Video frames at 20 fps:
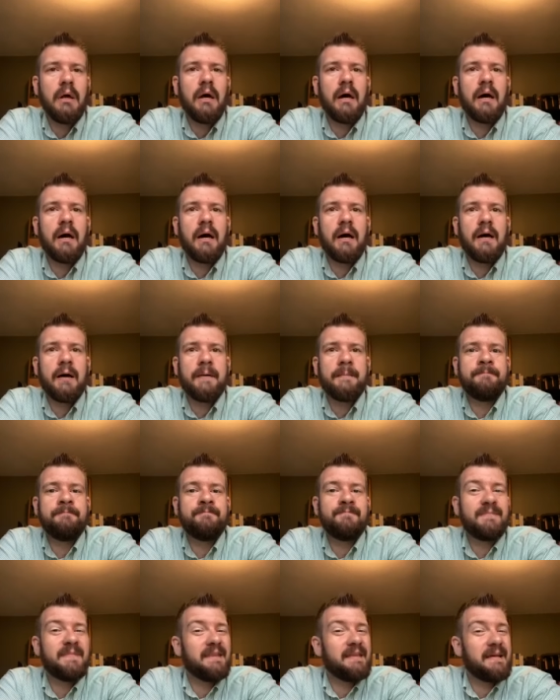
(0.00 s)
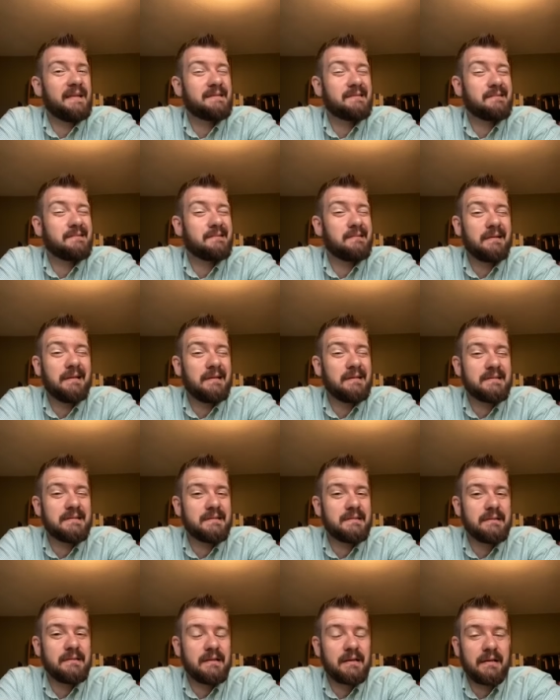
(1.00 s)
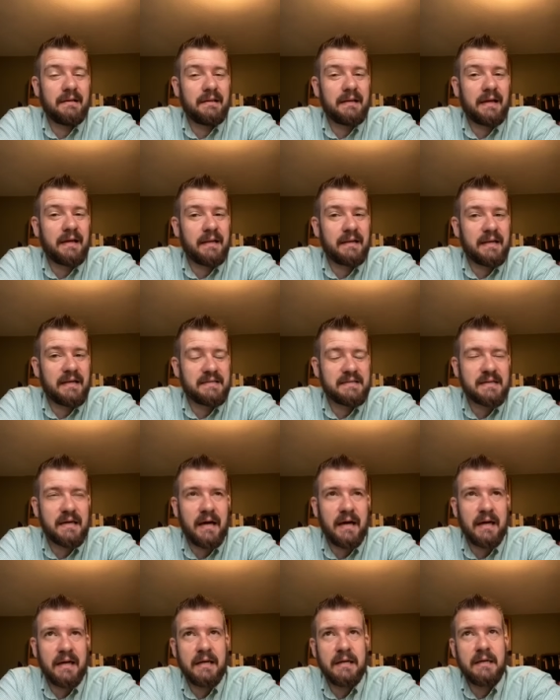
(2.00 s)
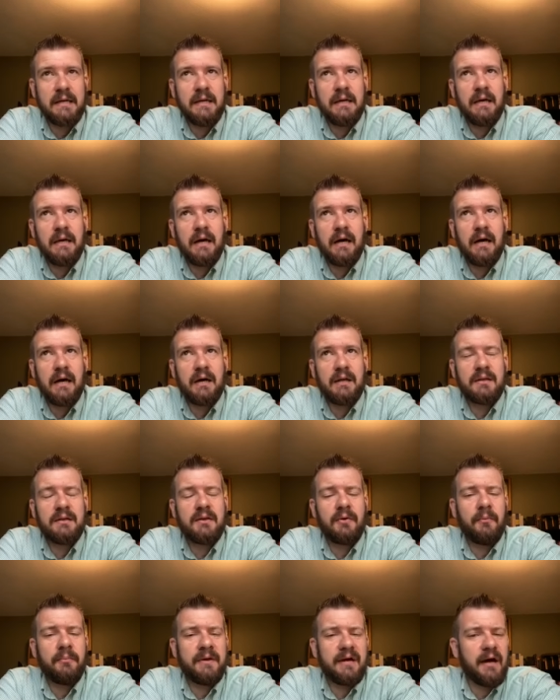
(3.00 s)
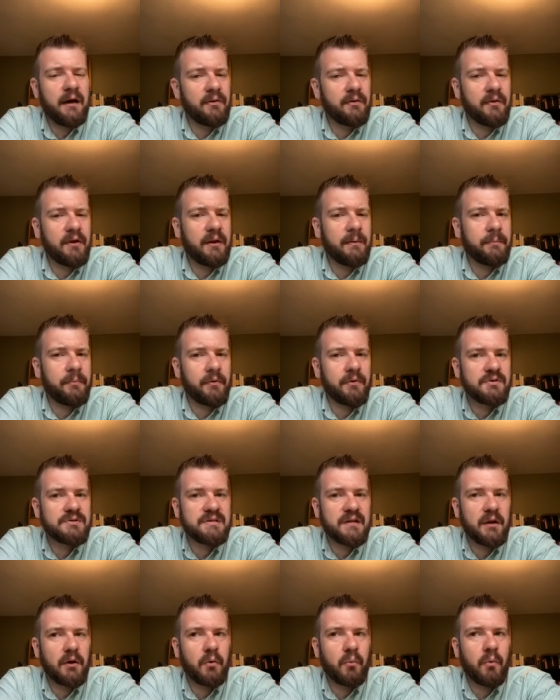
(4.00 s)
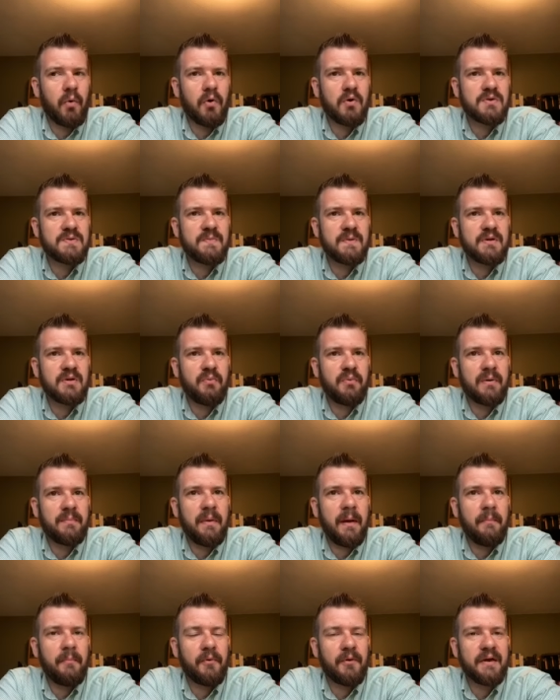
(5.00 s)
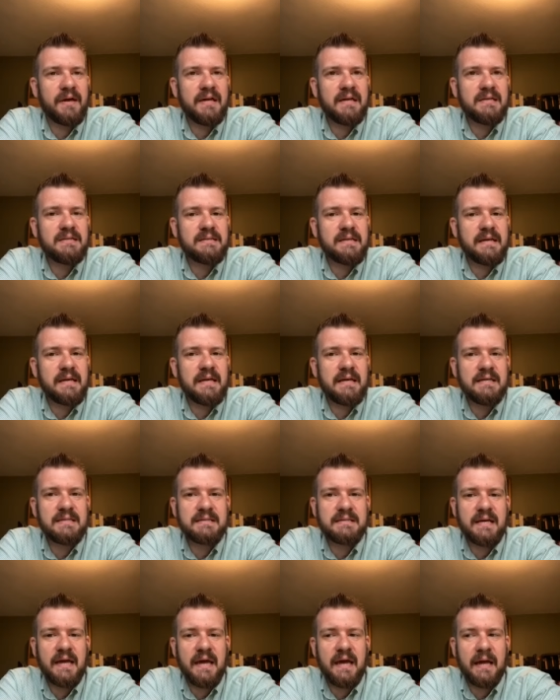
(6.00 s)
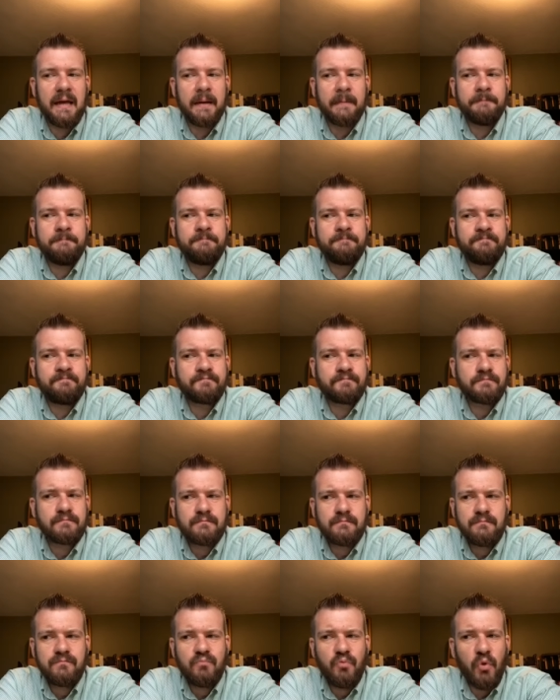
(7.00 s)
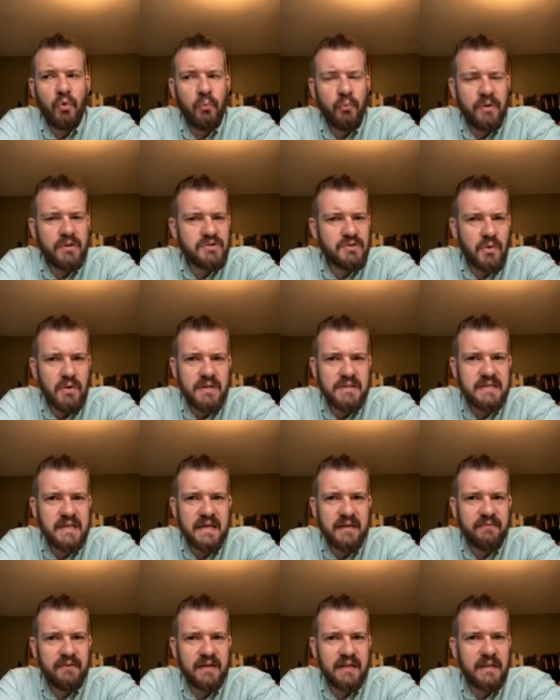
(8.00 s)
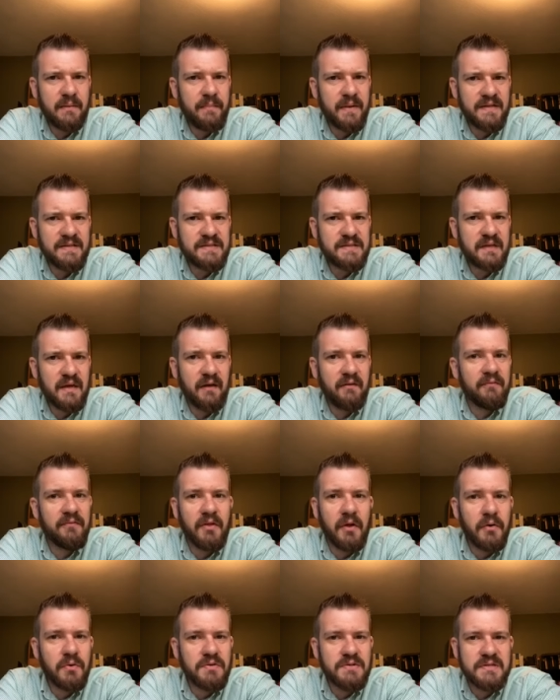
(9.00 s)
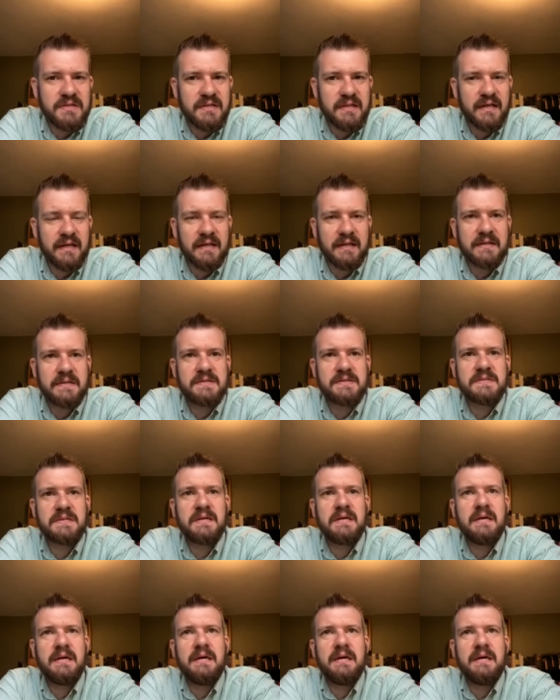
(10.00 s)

Um, and that's he's not a nice guy. Uh, there will be other emperors that are worse, but you remember he's he's saying, rejoice even in the midst of those things.